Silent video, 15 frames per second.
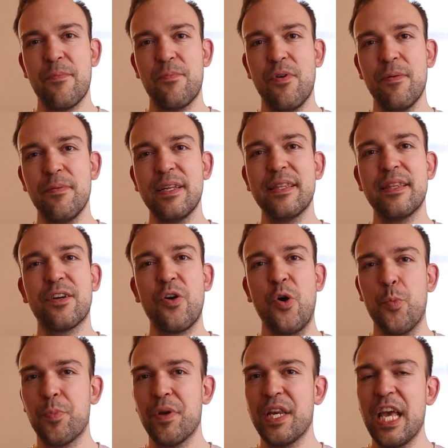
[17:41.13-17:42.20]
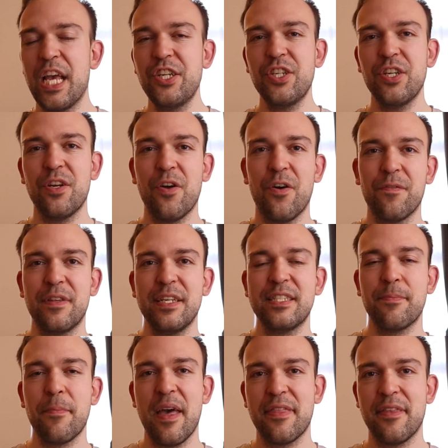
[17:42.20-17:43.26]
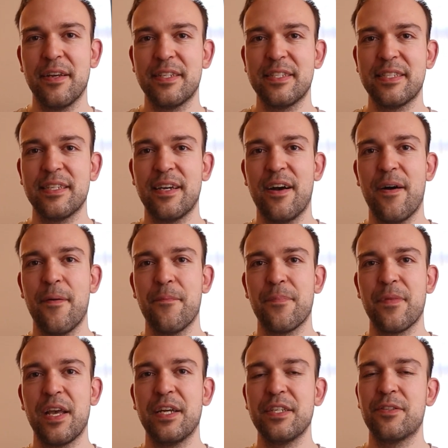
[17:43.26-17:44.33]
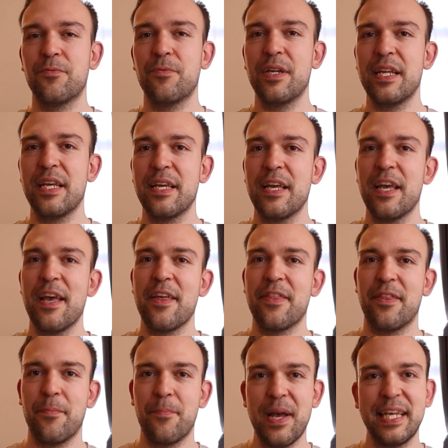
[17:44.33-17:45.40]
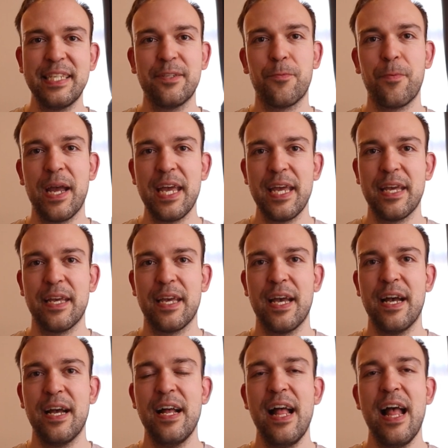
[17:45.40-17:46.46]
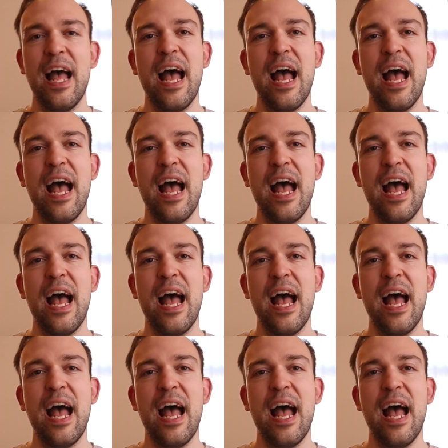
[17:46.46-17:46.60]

probably the combination of these methods is really the best way. Yeah.